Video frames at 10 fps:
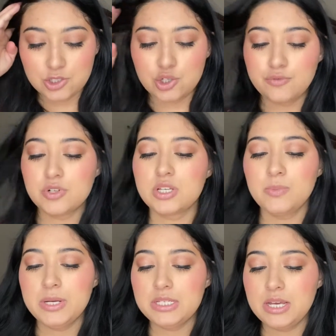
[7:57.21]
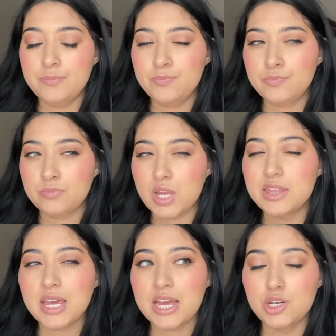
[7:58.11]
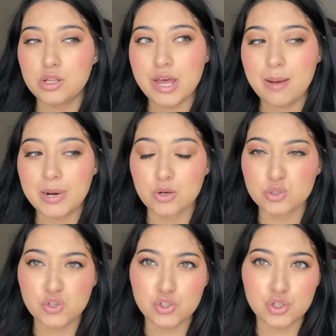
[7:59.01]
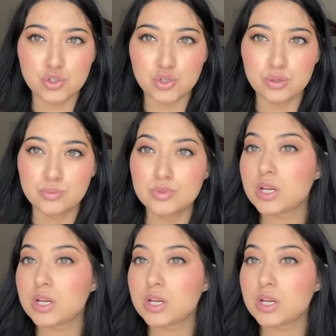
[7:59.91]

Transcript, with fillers: So for some reason, I think I knew that, but I also just assumed